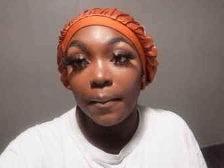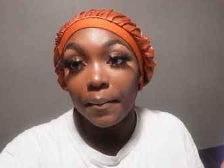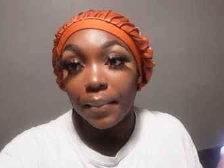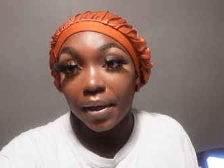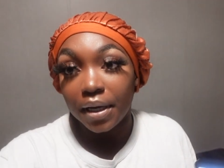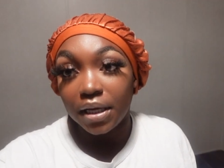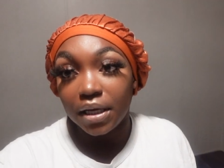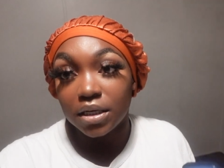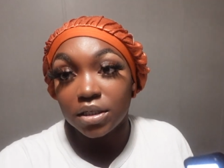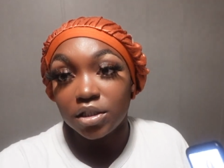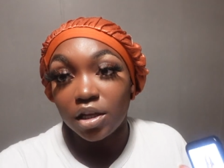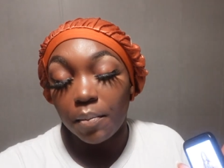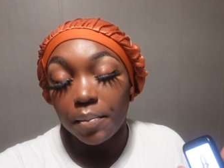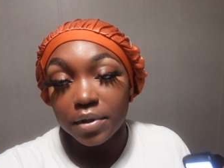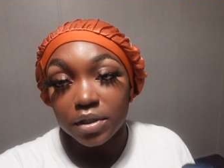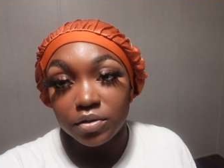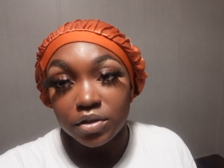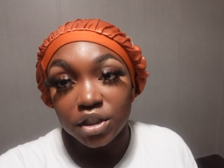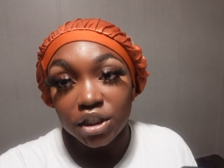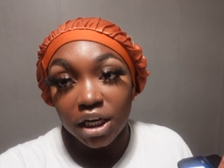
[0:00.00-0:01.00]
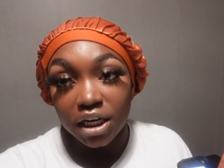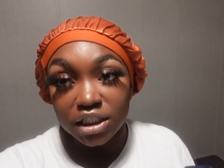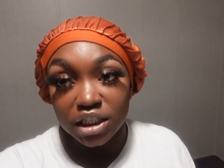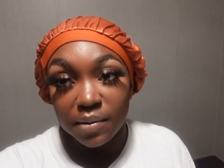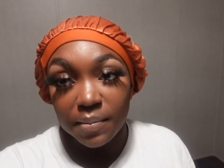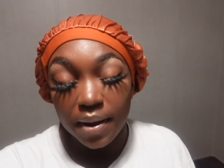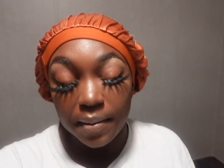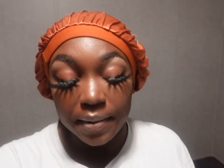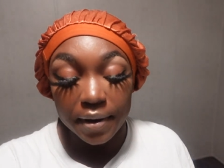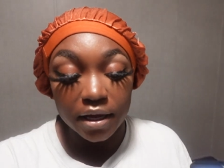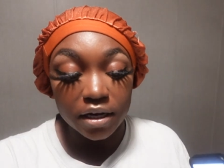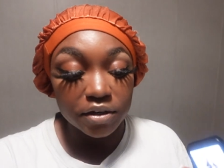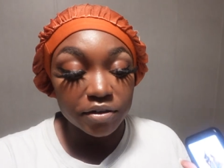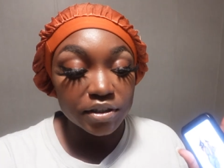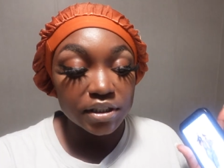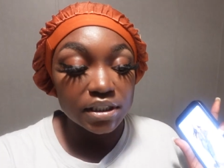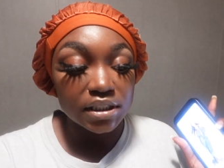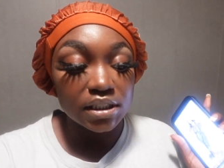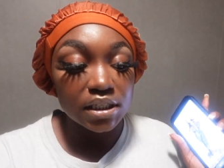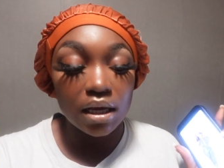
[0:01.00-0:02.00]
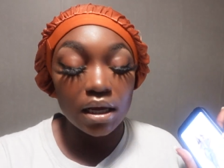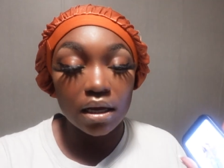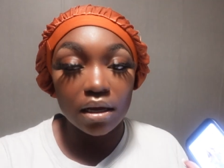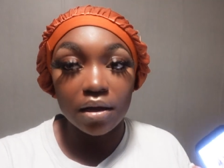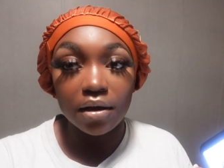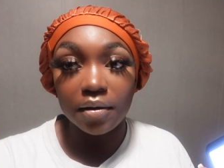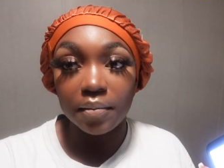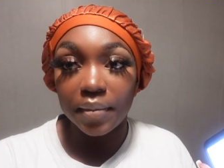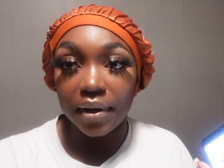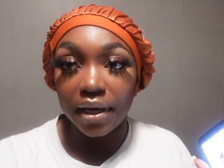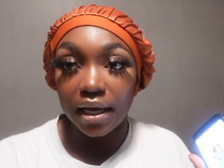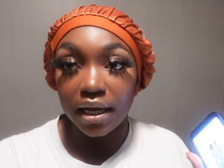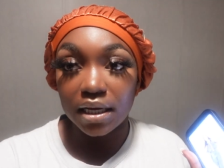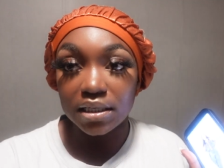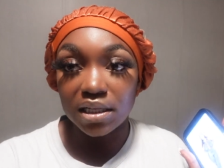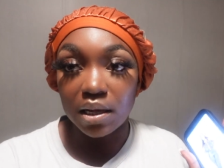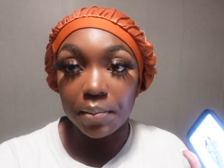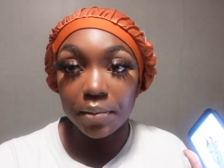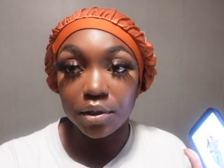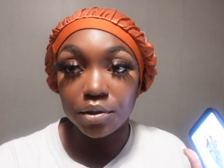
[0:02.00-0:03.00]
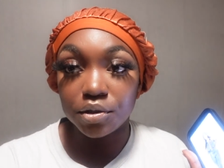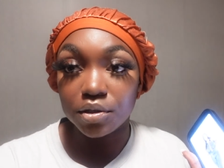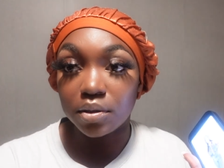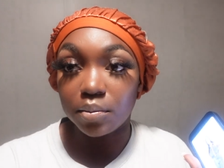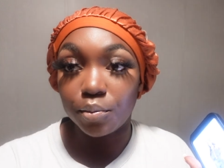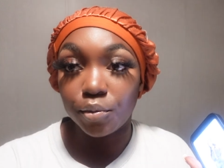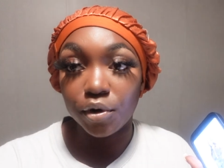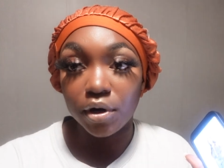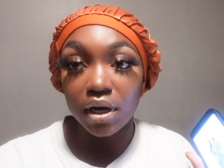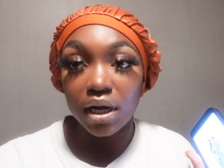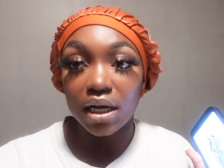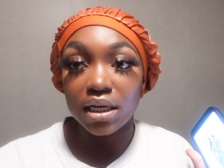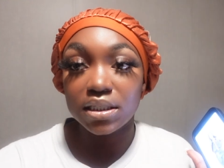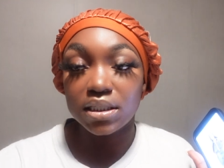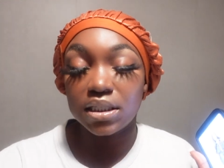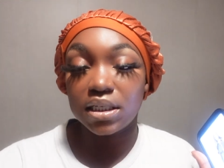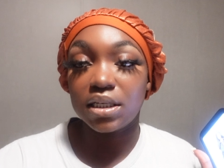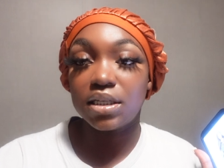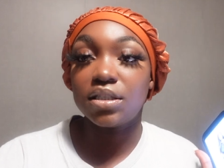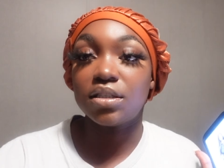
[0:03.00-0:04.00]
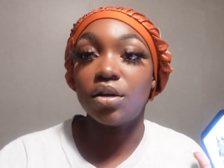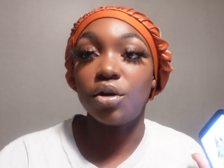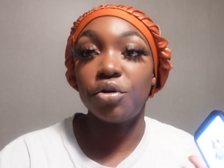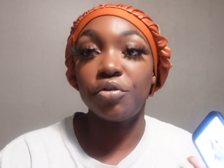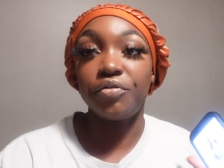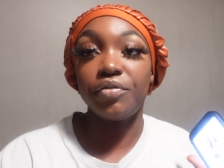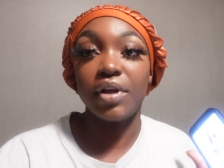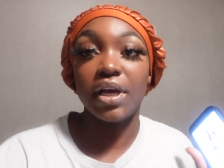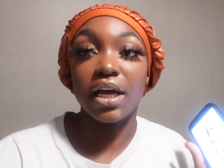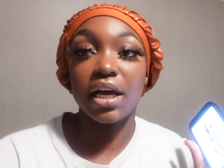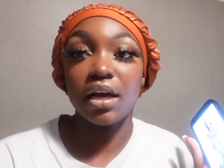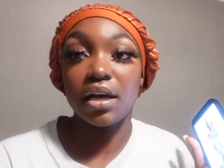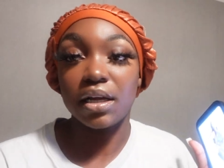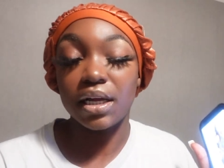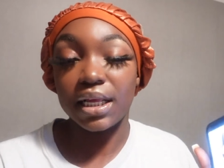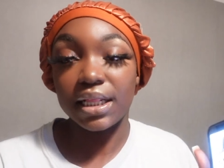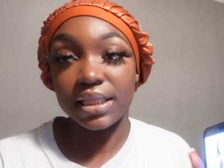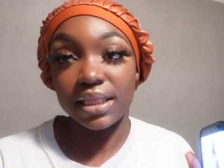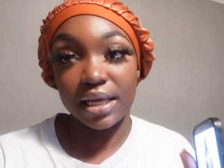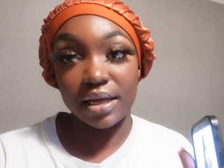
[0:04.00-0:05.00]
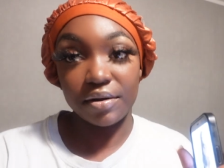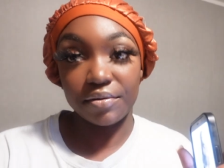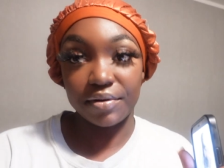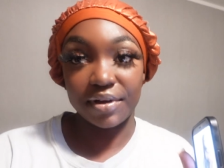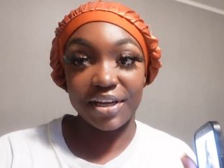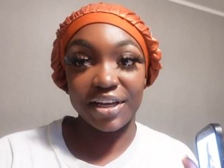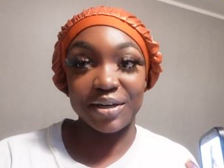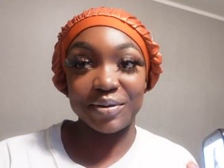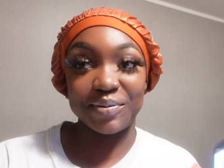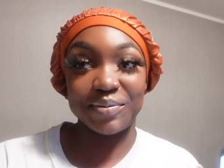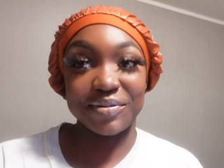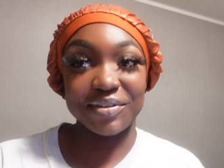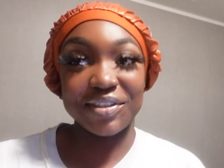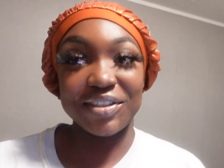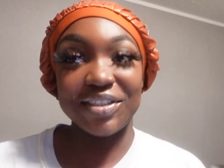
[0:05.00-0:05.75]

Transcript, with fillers: but yeah so i'm gonna change out my batteries and come back because i'm gonna do some more content so hopefully i'll get that on camera